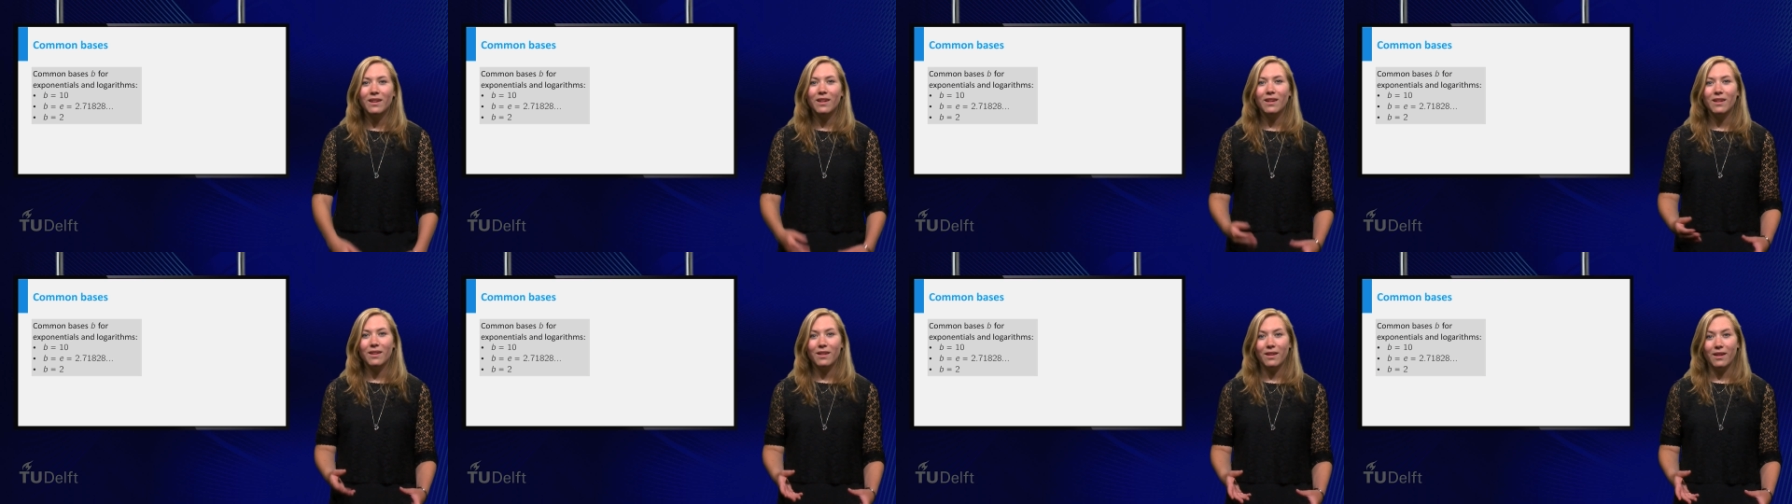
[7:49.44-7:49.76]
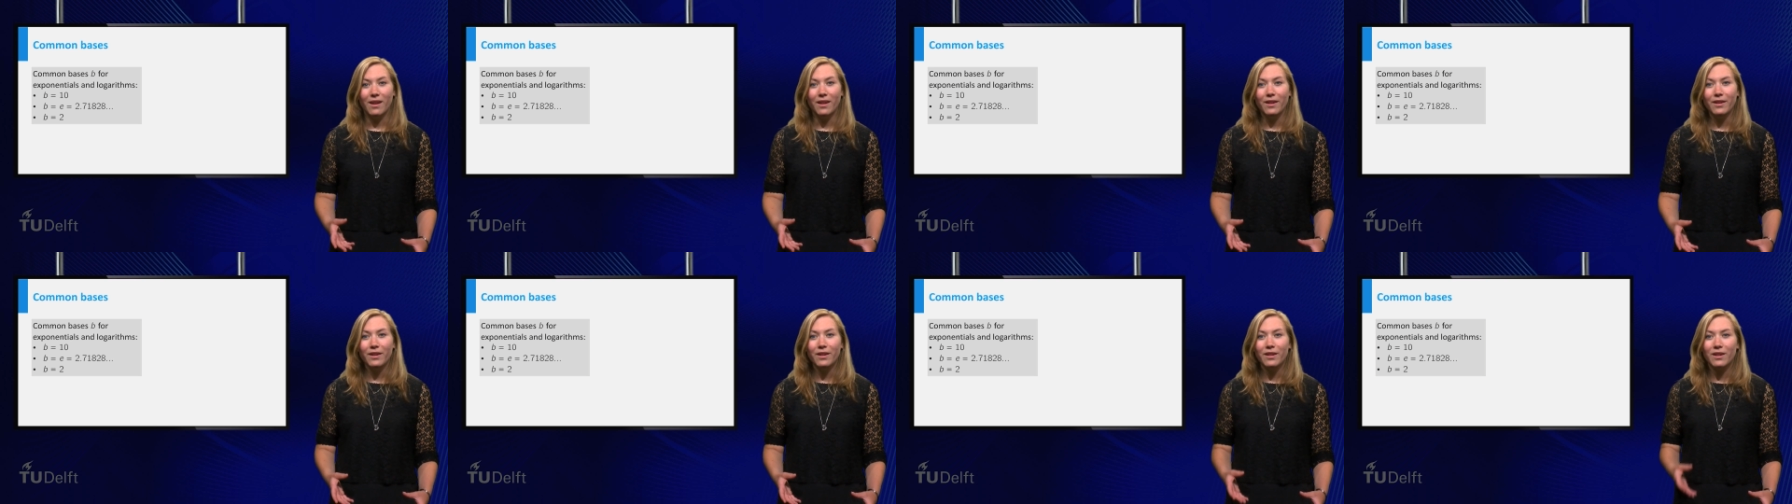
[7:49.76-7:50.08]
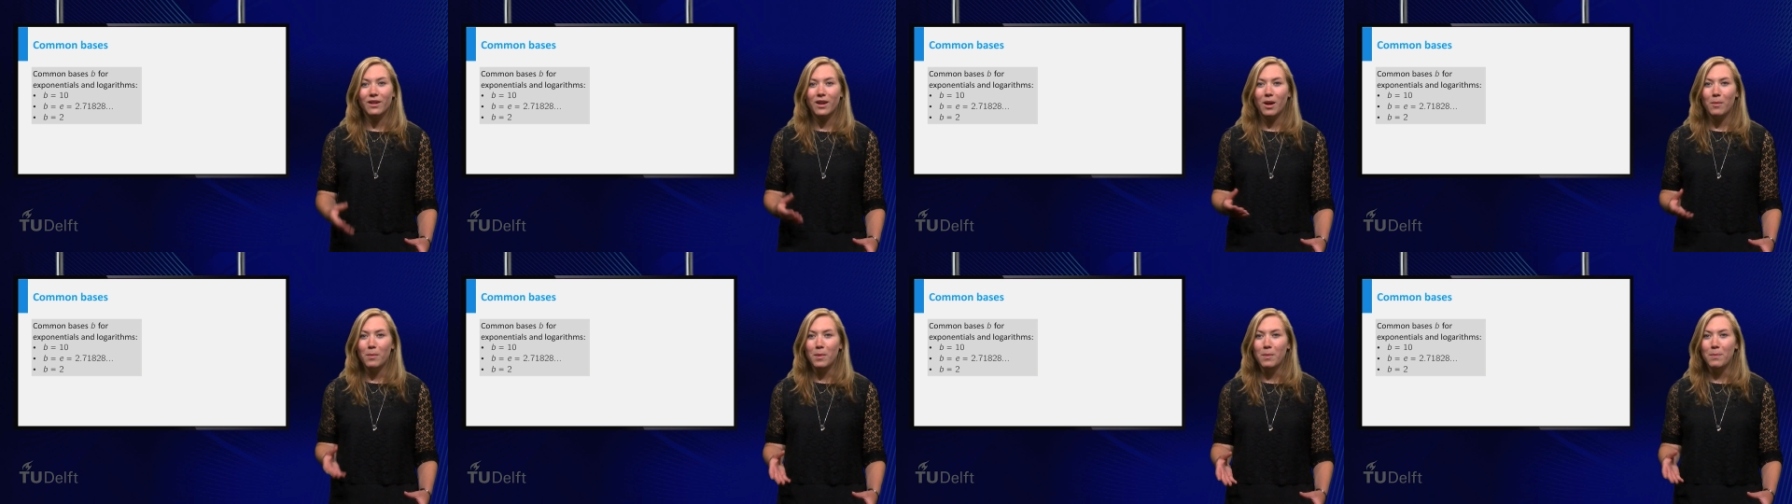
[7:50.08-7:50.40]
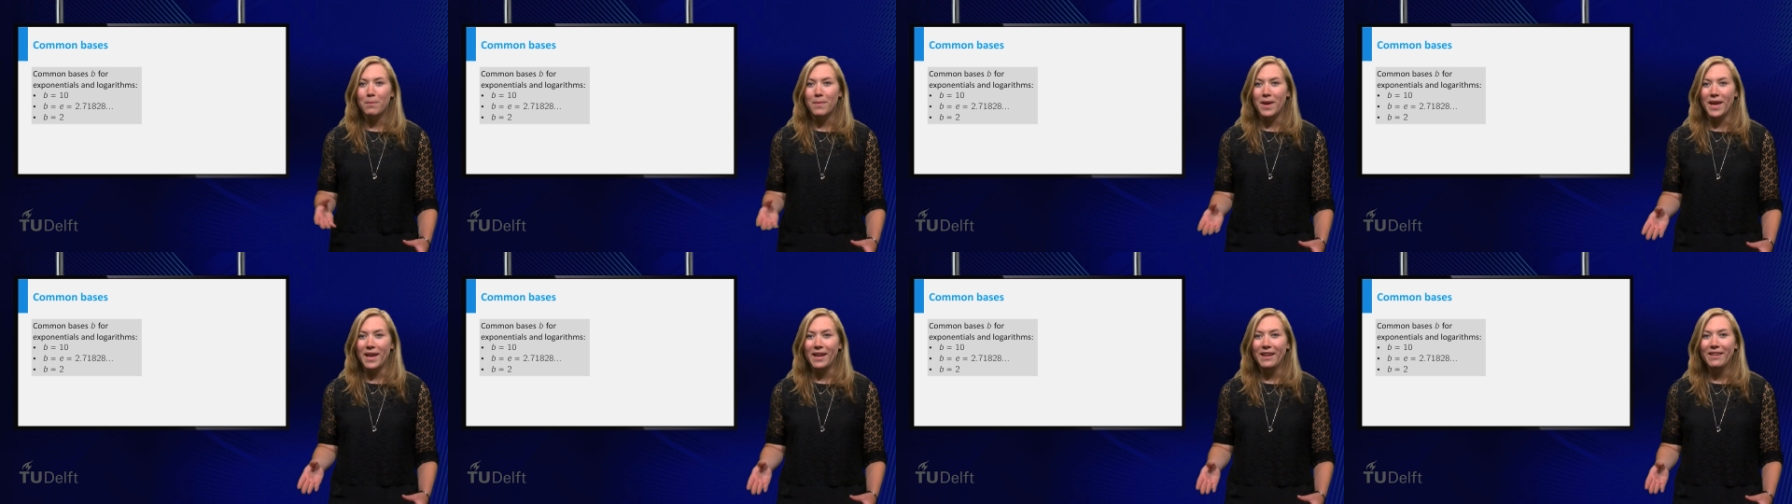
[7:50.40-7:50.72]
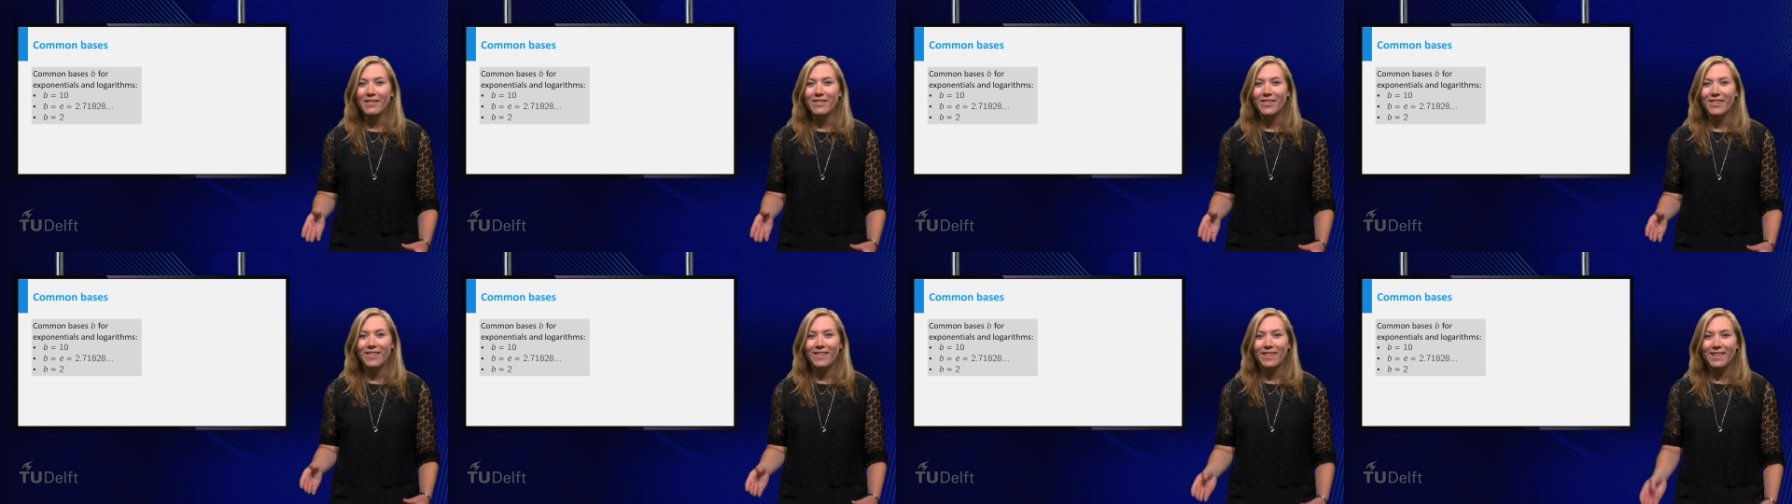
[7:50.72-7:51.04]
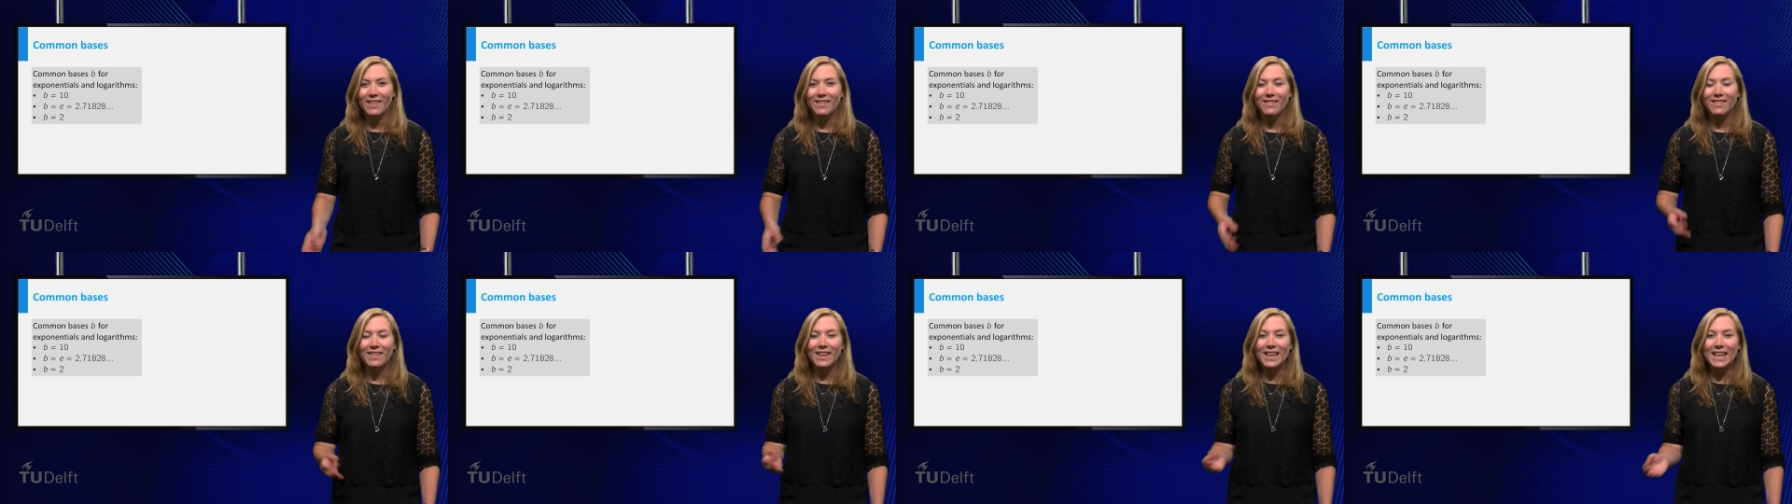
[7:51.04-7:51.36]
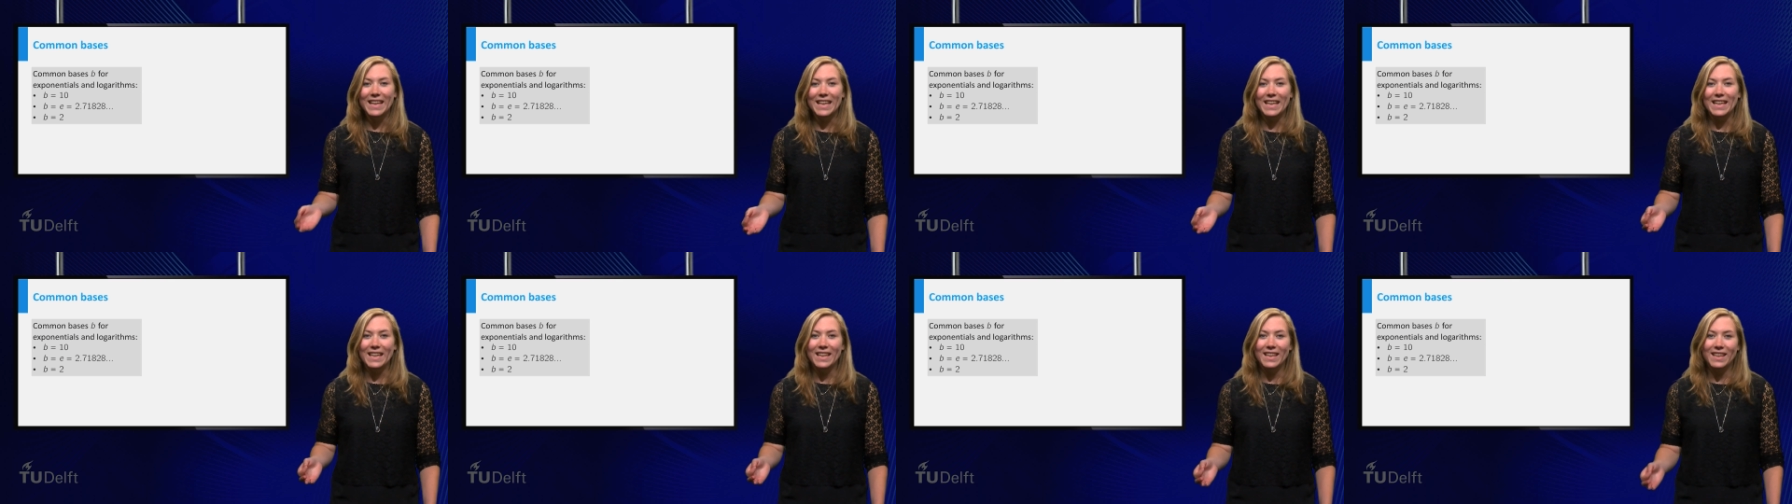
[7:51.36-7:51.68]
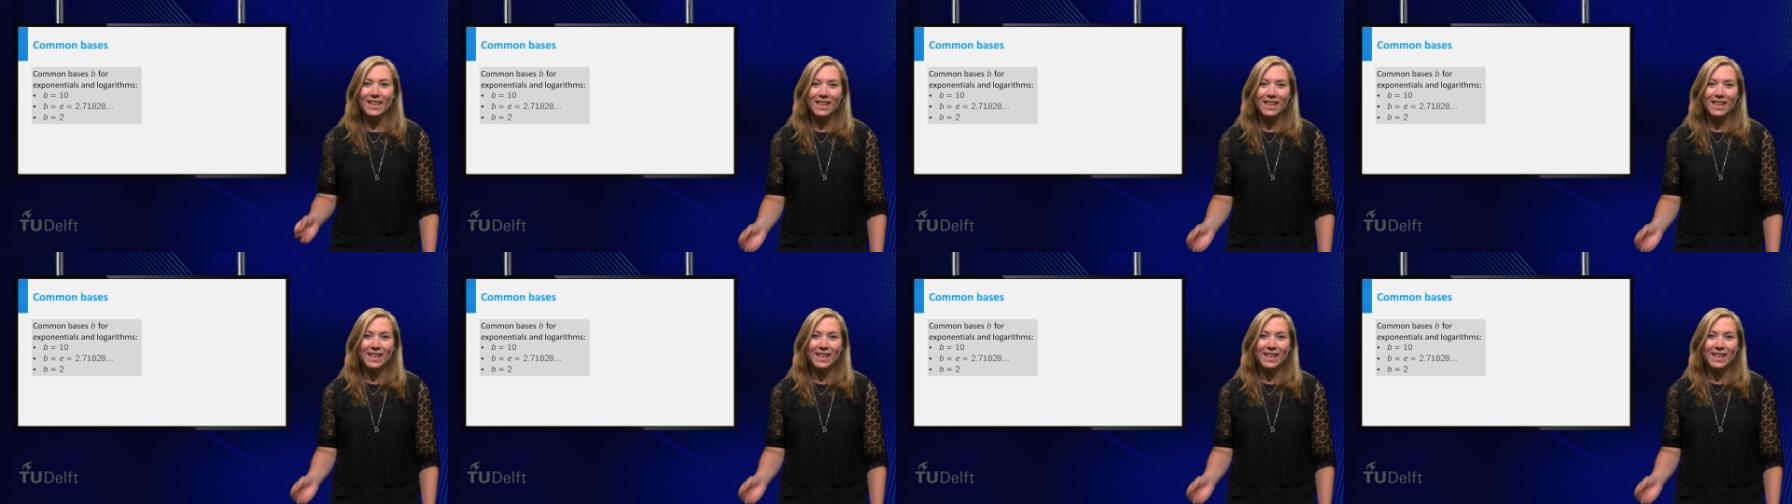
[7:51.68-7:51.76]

Another common base is e,